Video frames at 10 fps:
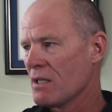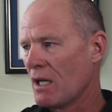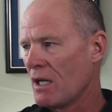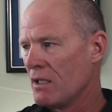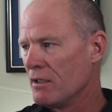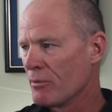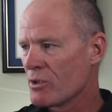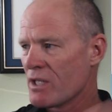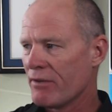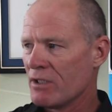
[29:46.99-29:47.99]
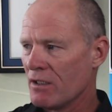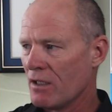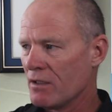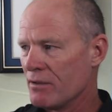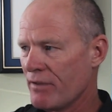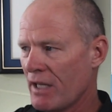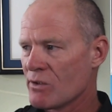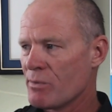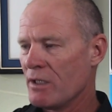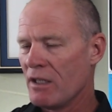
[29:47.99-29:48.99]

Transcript: Number seven, another advancement